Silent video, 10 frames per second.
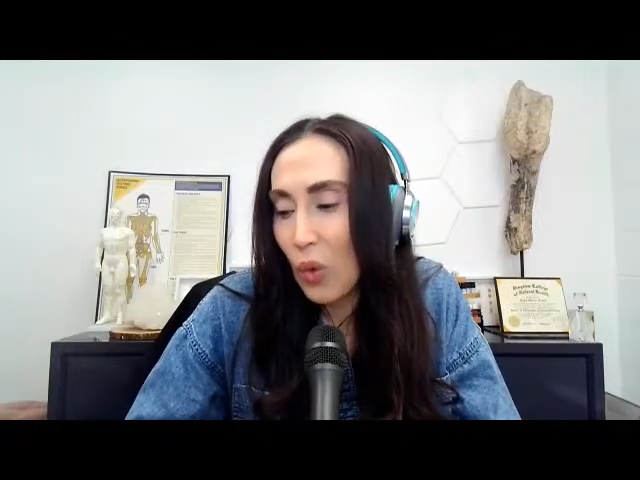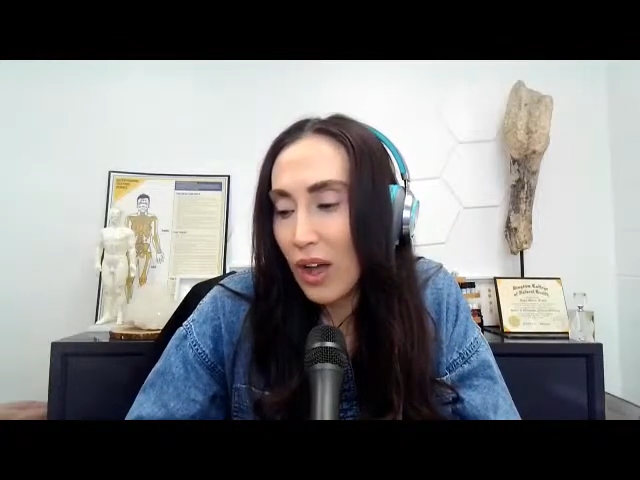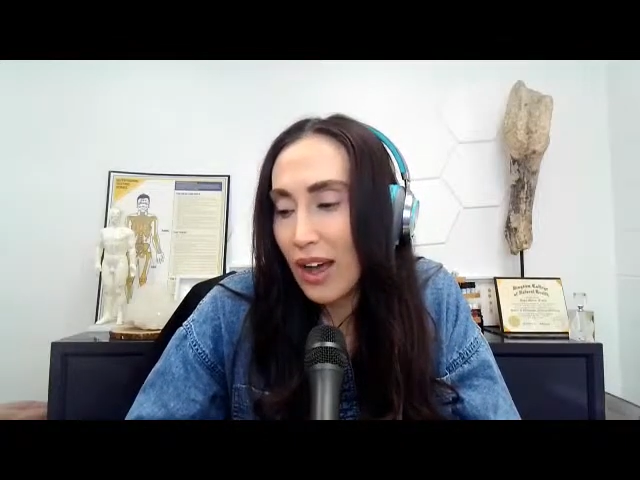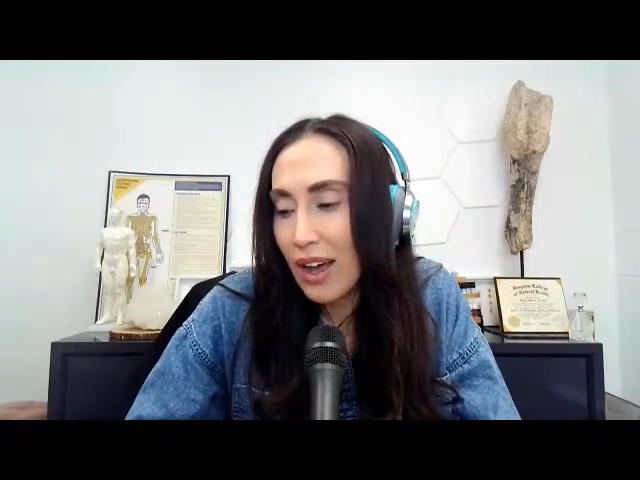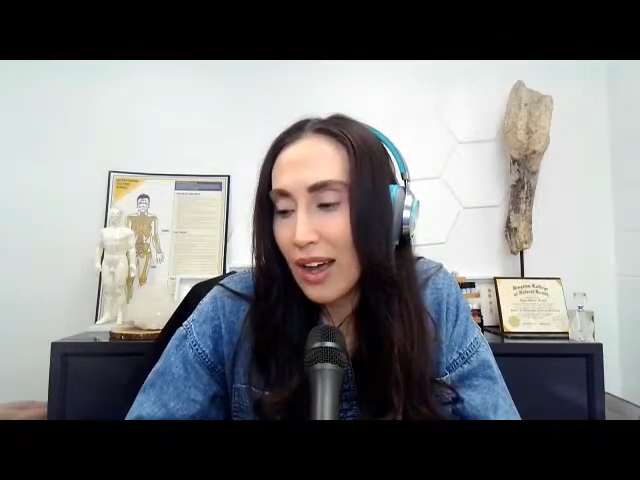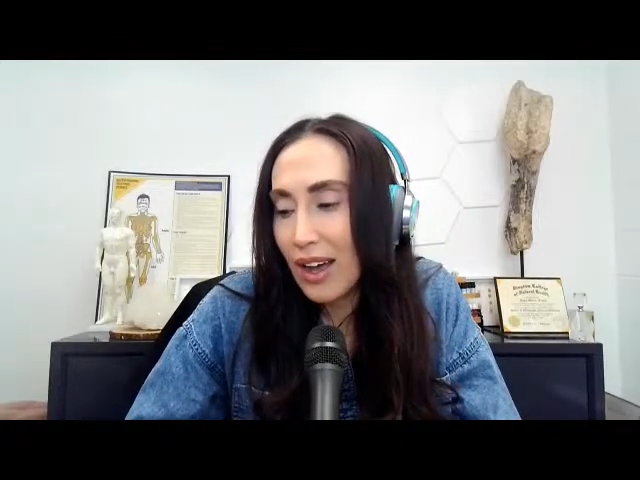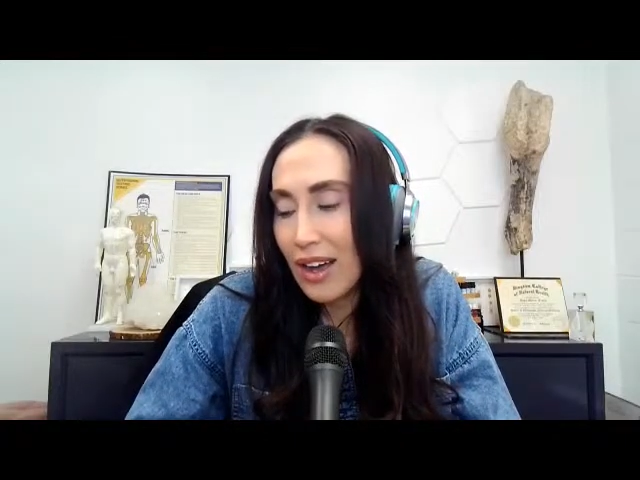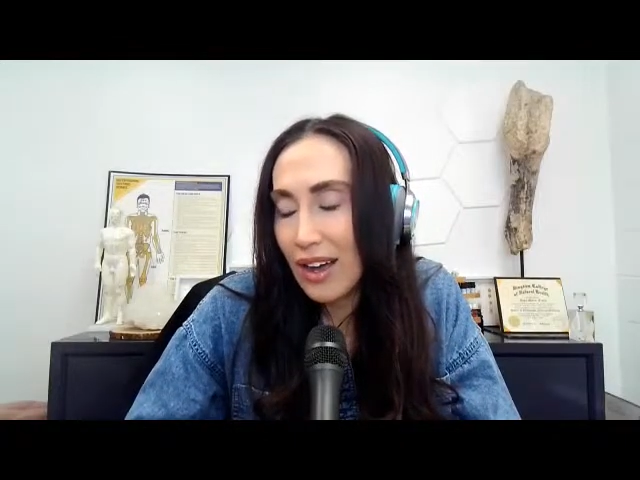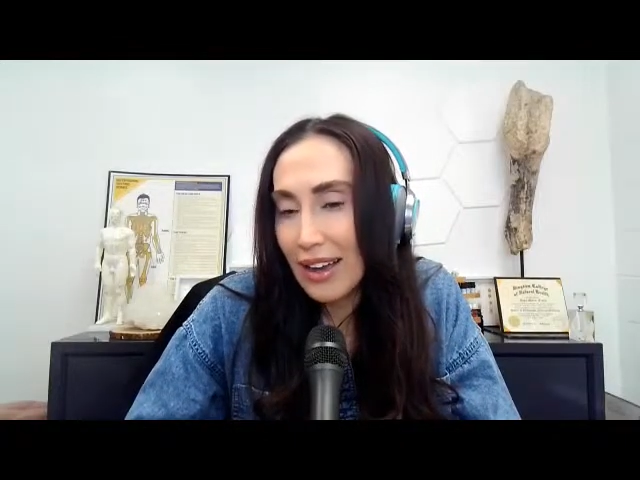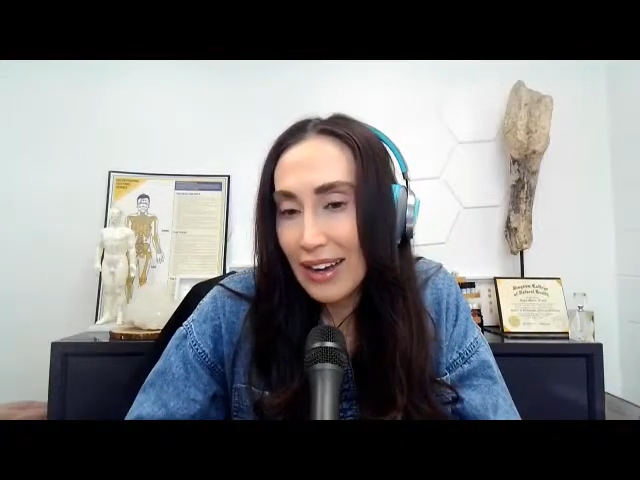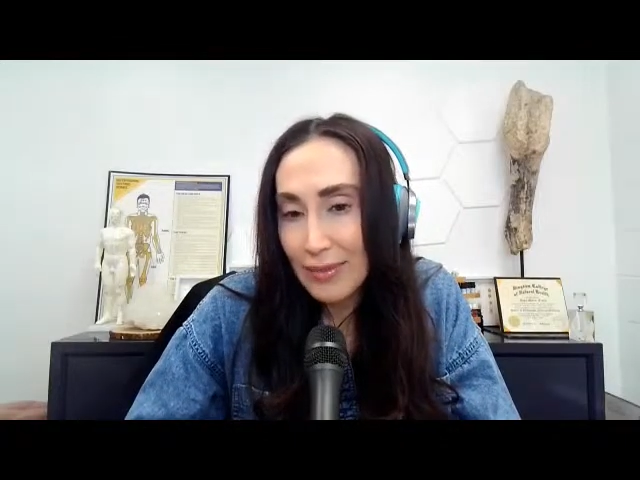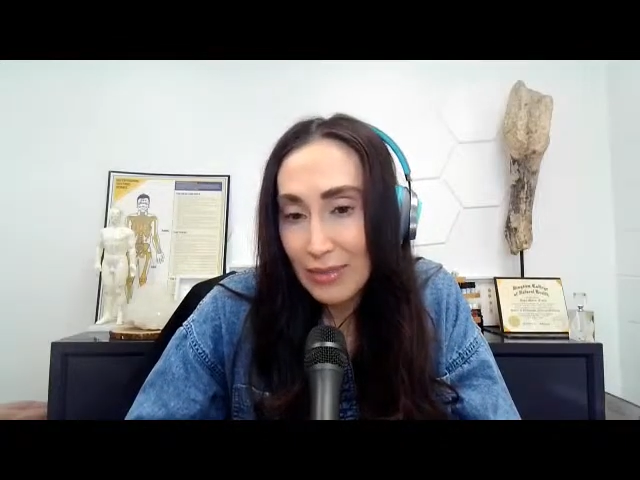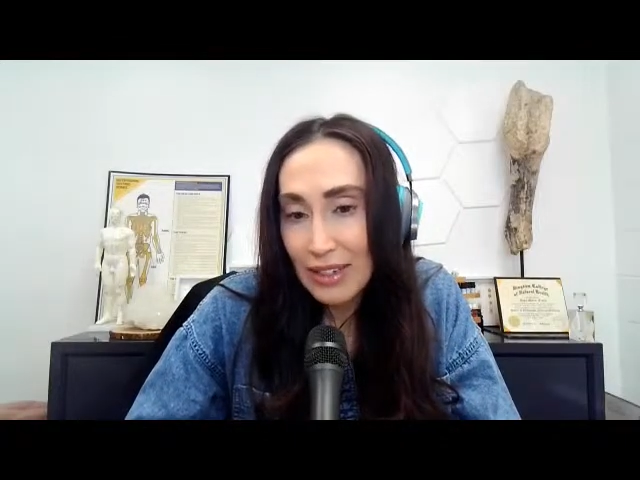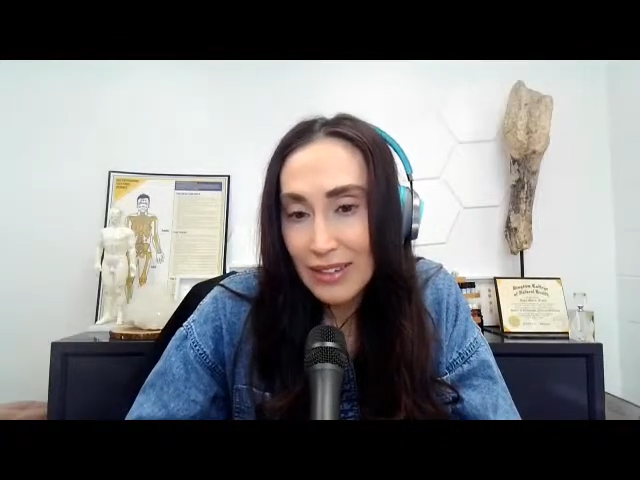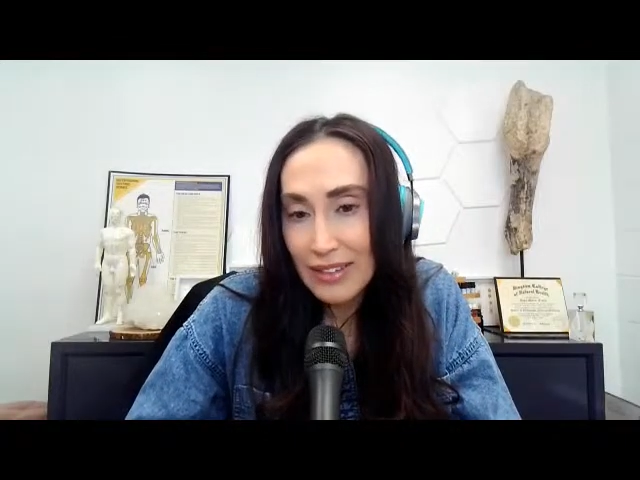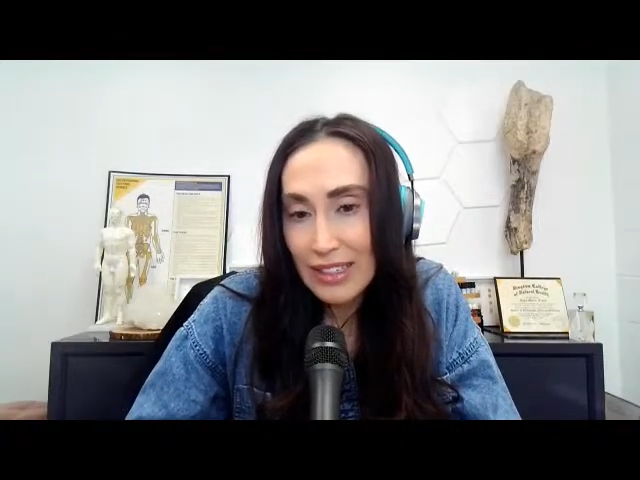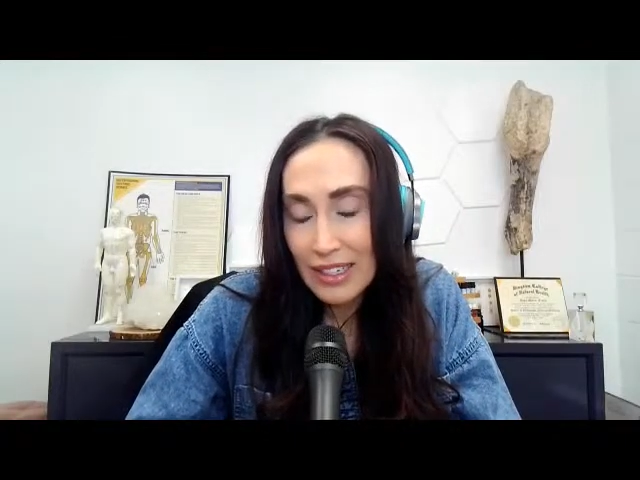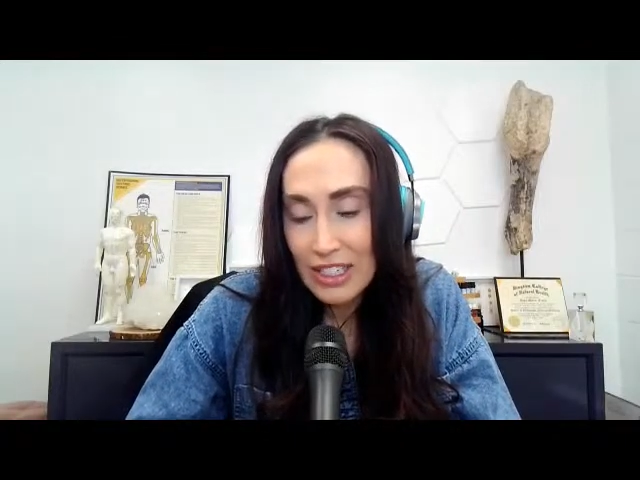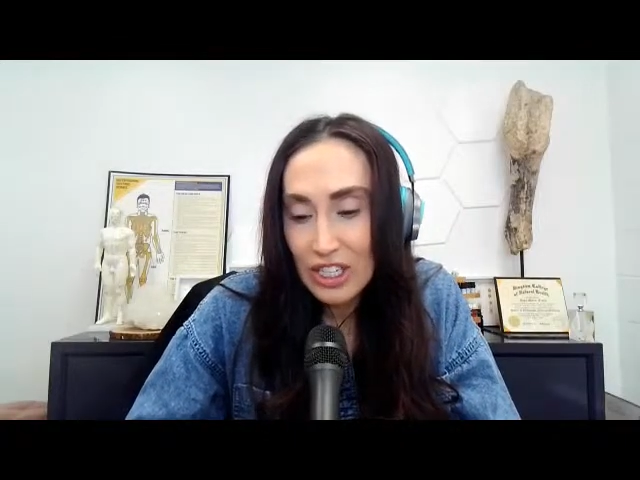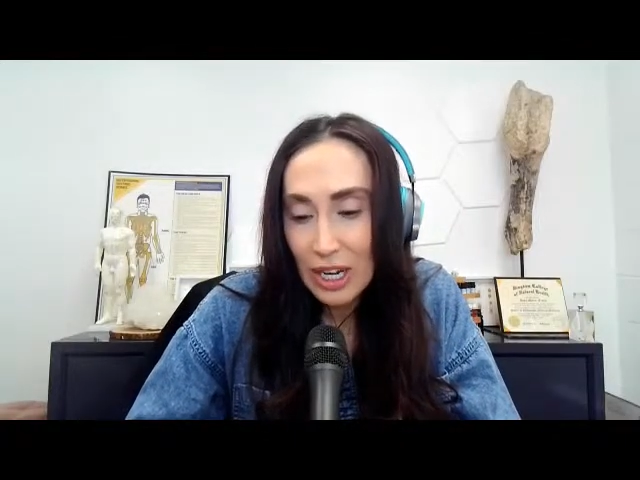I'm going
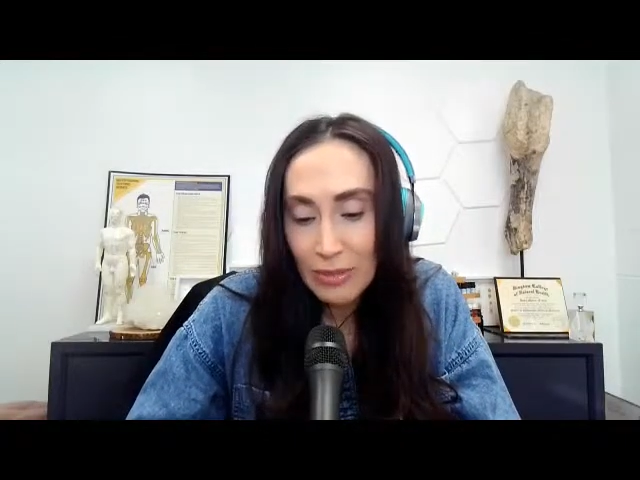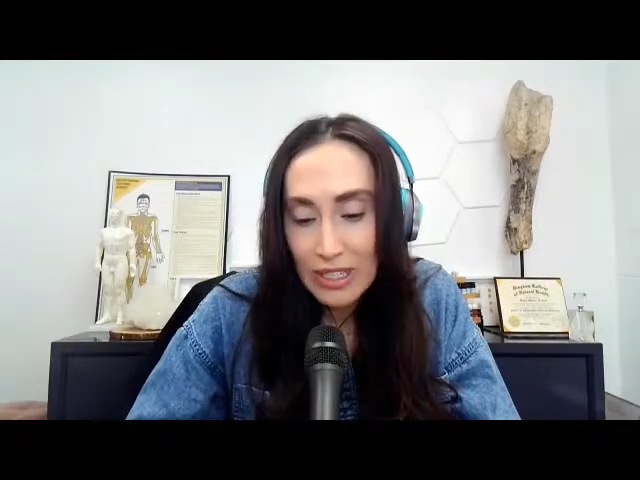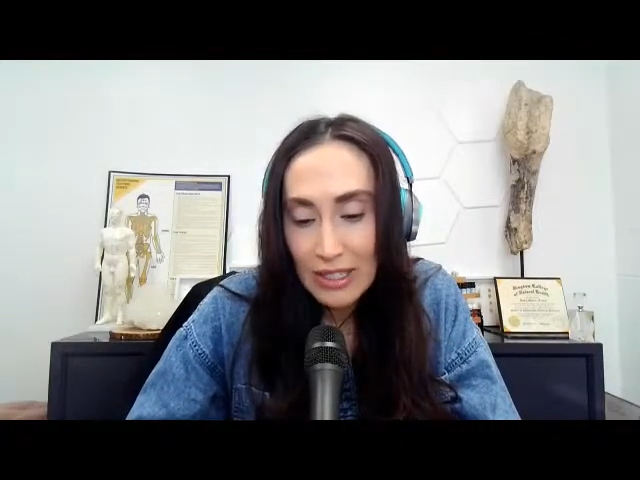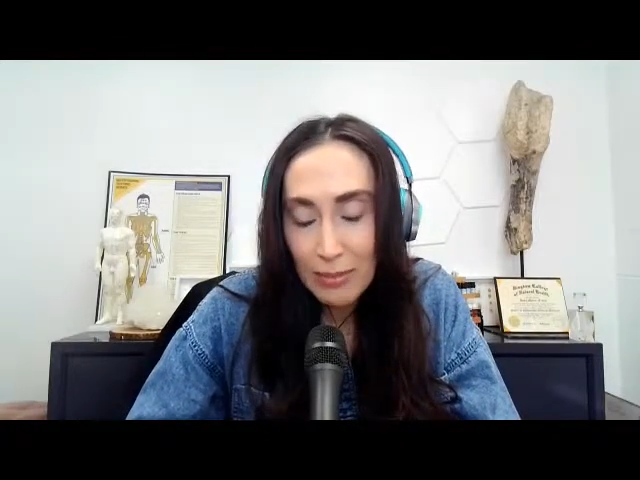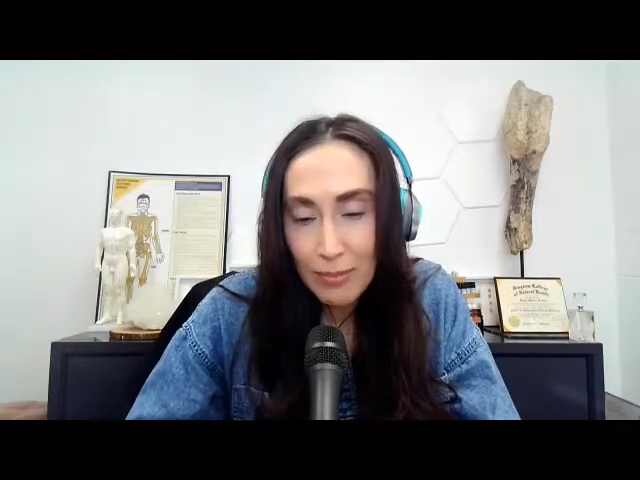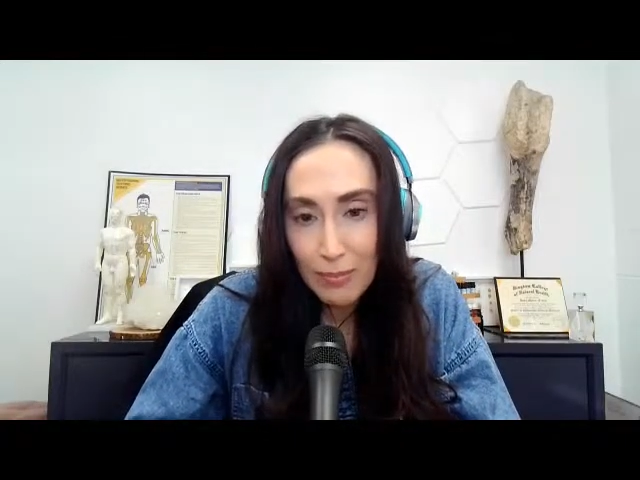to shamelessly